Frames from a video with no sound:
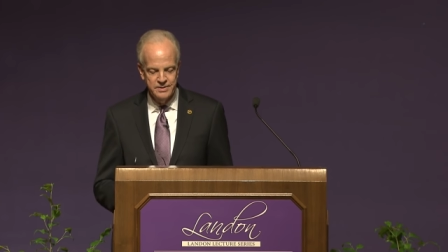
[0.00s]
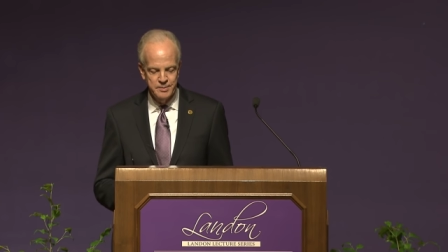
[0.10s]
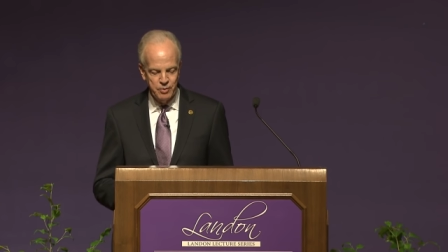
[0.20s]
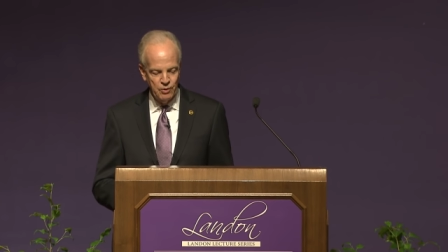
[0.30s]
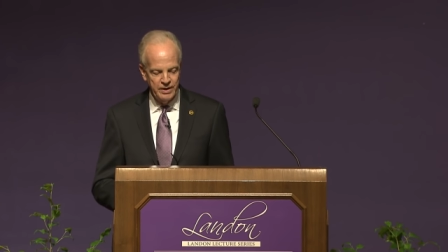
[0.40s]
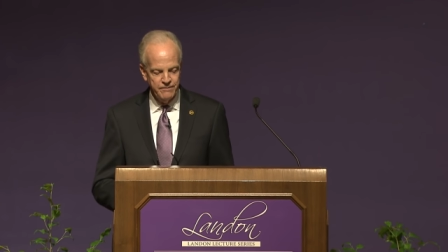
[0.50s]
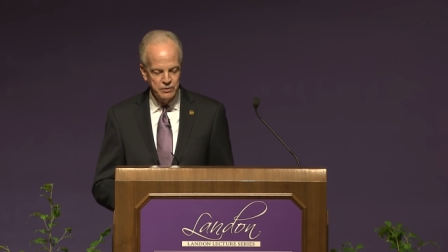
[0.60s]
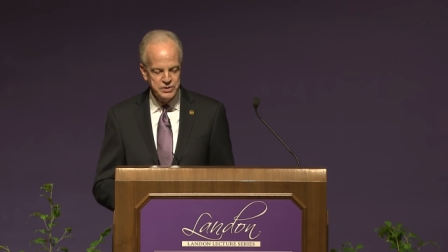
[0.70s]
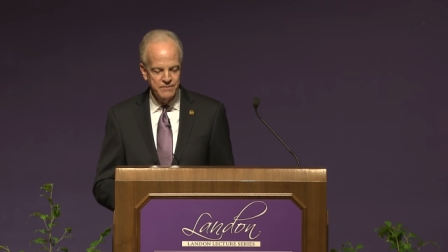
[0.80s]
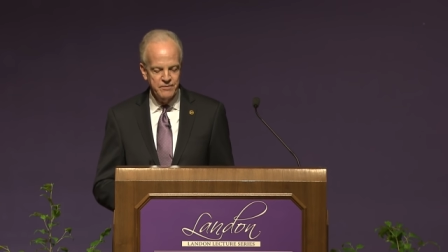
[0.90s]
deploying
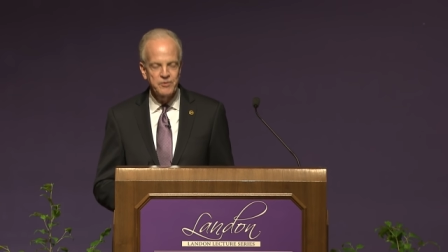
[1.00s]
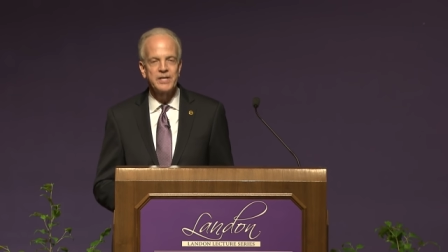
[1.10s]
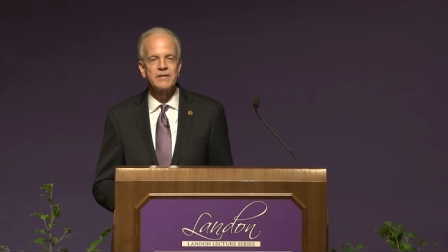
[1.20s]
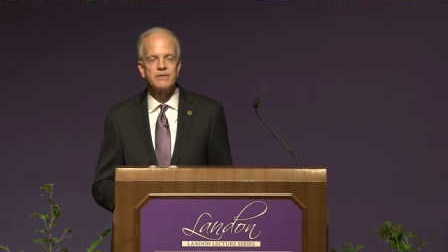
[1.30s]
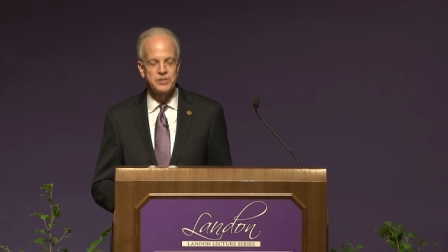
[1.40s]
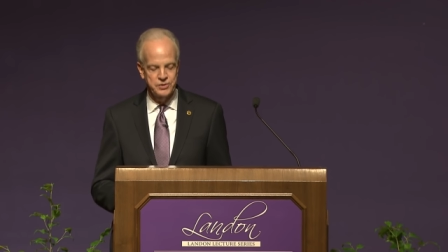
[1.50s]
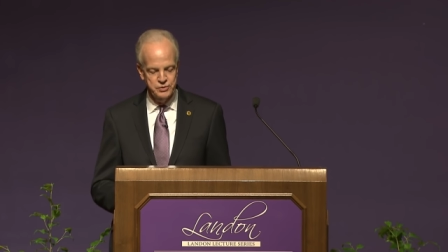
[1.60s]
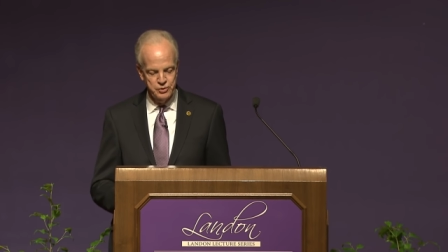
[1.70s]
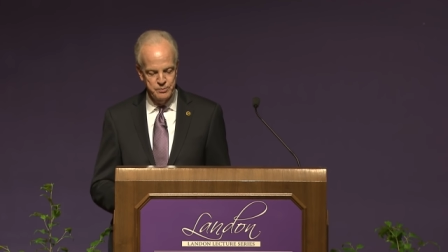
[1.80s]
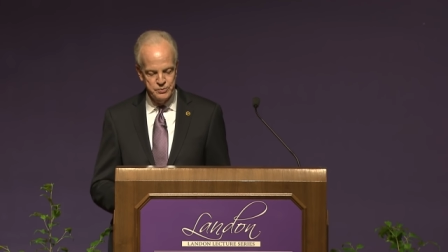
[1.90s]
1st Infantry Division
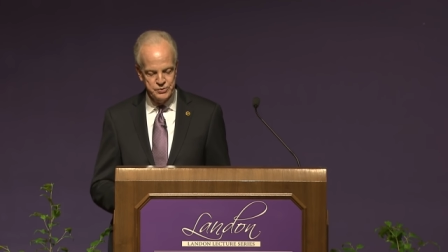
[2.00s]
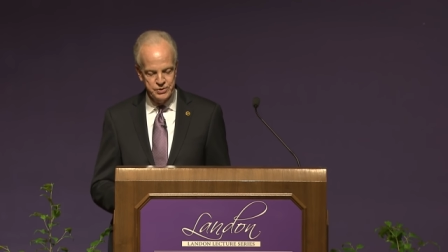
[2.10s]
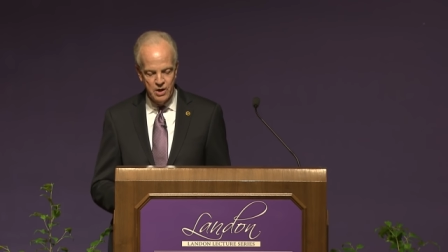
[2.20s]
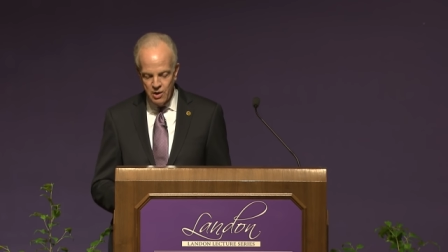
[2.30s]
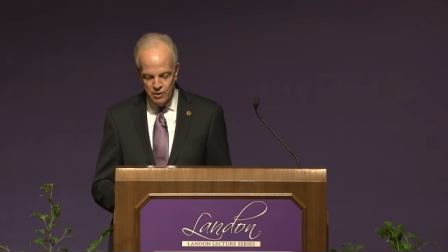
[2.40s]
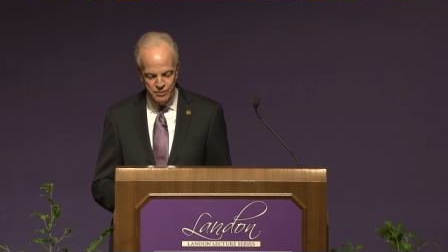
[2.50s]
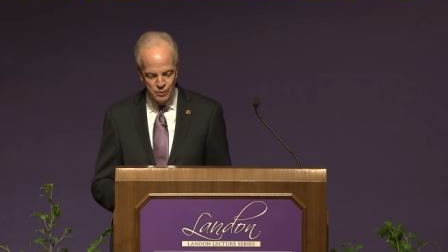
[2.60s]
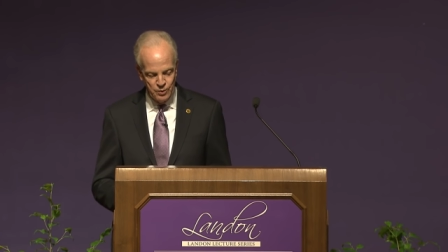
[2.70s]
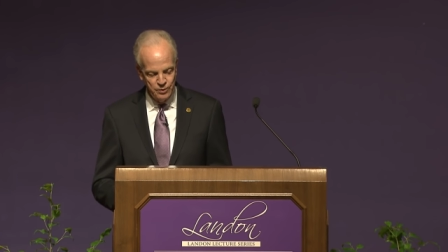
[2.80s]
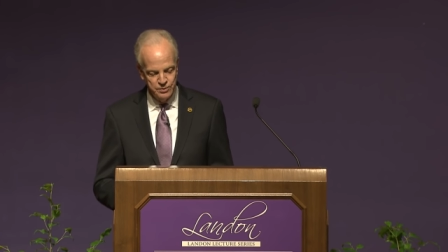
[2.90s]
troops all over the
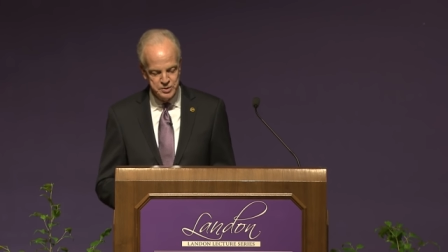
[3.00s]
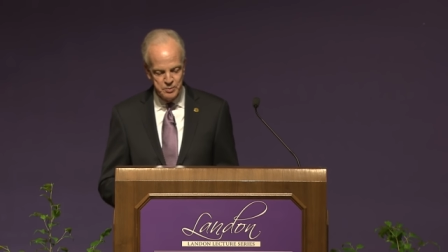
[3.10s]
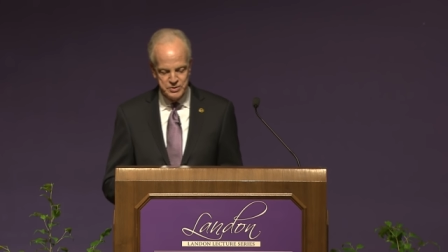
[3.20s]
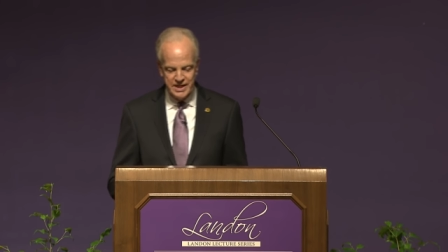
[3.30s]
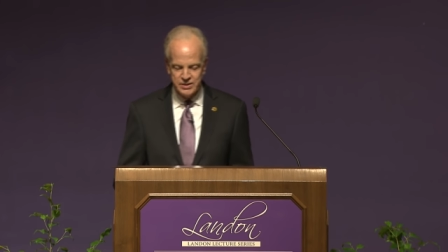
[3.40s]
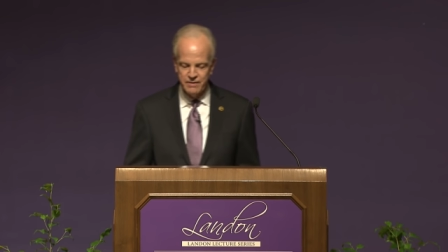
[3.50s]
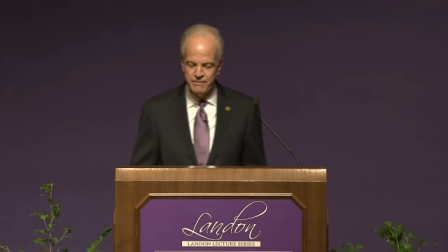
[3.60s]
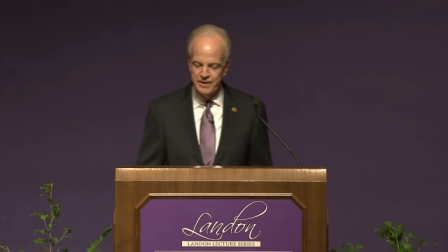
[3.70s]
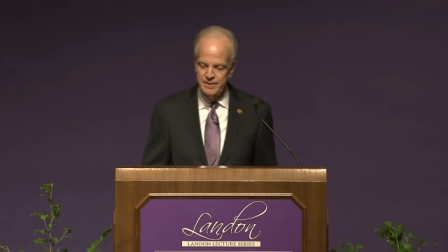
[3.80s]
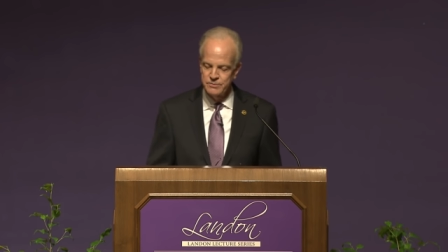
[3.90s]
world to protect our
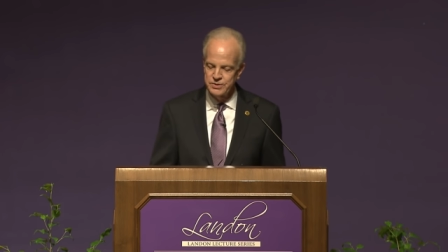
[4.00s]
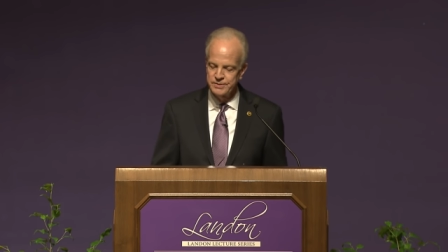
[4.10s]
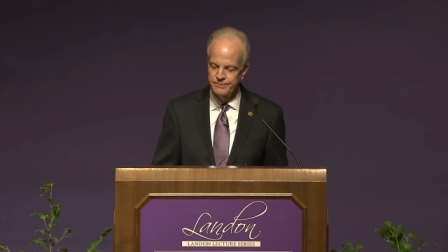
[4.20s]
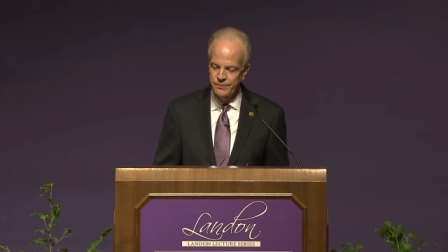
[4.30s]
freedoms.